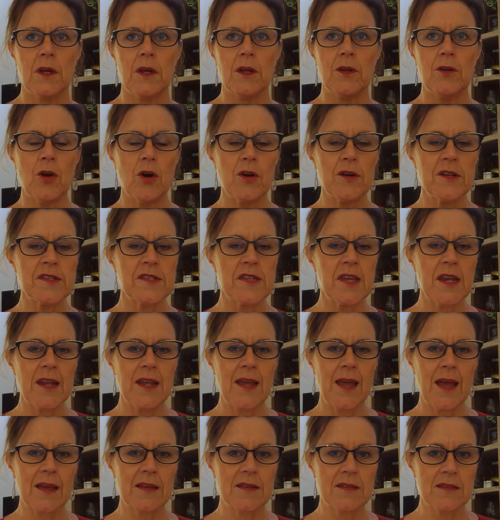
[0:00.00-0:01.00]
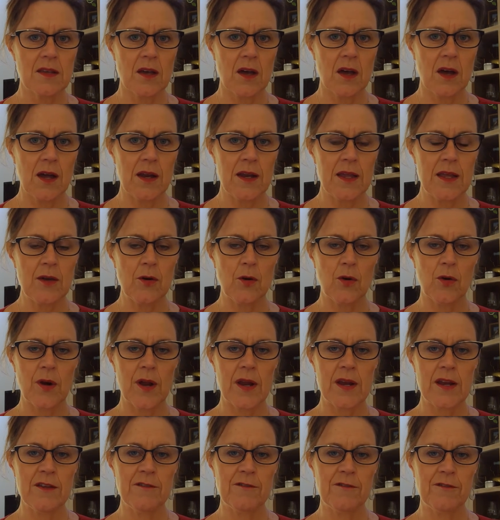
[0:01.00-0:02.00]
Notice any anxiety or
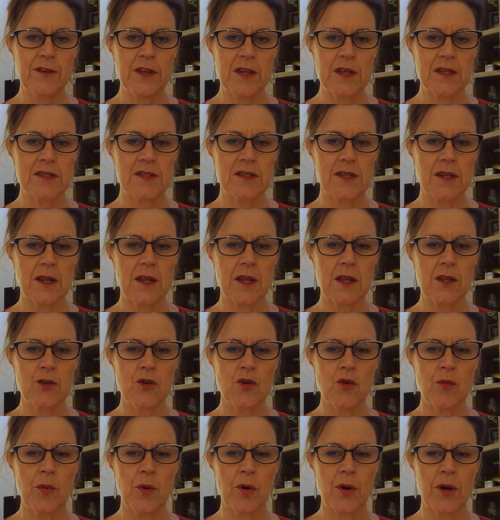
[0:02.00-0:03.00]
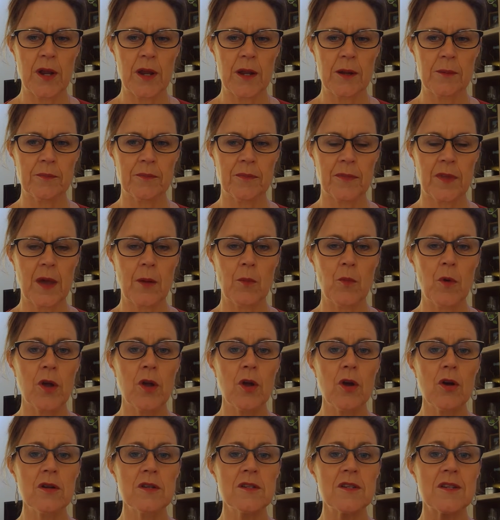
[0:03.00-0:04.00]
any fear sitting in your body, and we're
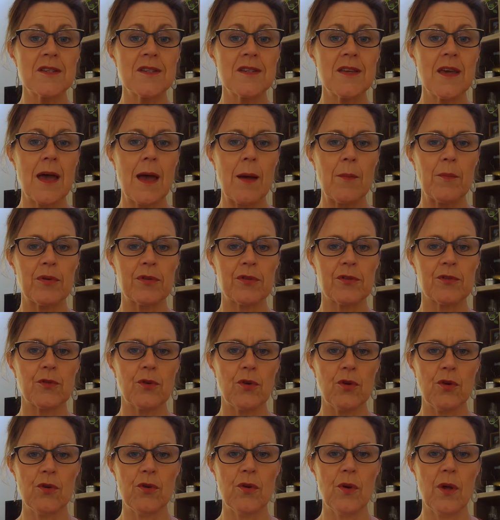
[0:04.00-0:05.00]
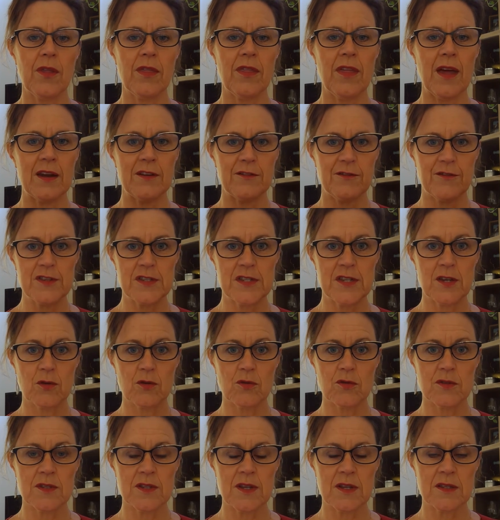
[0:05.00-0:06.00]
going to tap through that
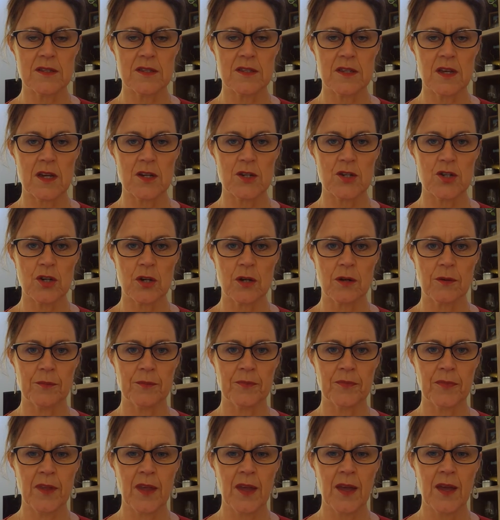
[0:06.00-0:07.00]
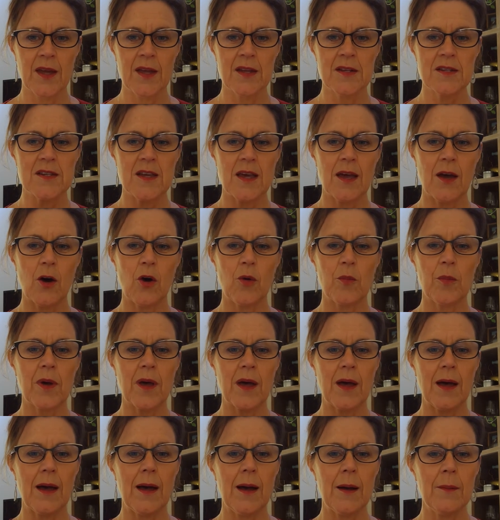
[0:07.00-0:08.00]
physical sensation to help
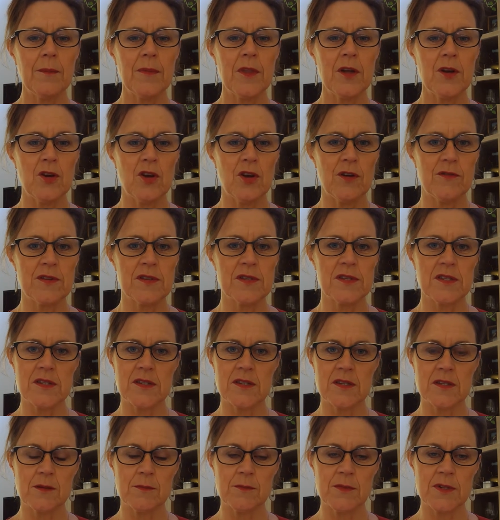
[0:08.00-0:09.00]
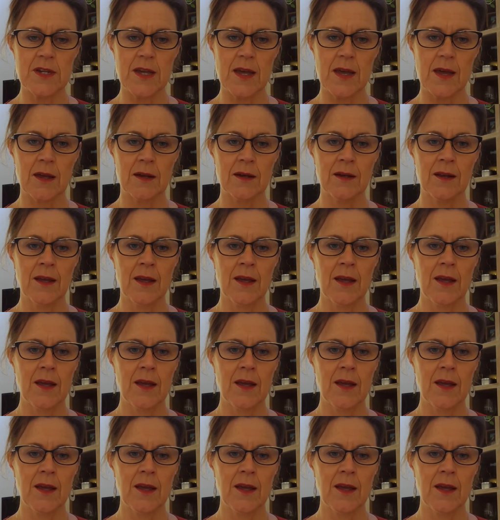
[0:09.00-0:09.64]
calm the nervous system down,